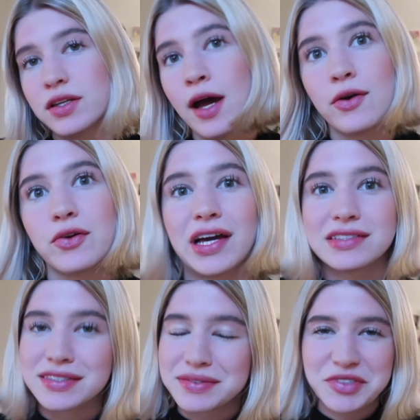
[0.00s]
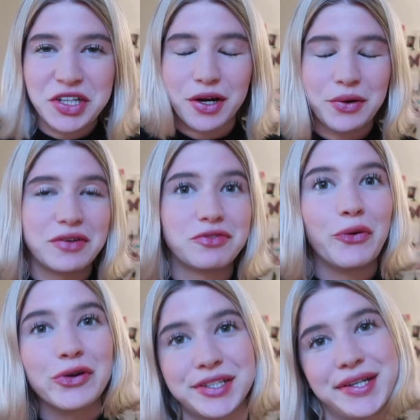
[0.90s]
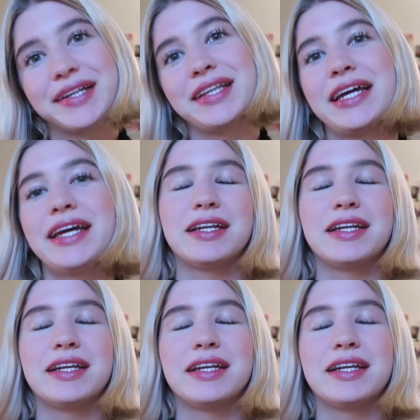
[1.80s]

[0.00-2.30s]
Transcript: No, that's, you know, unfortunately,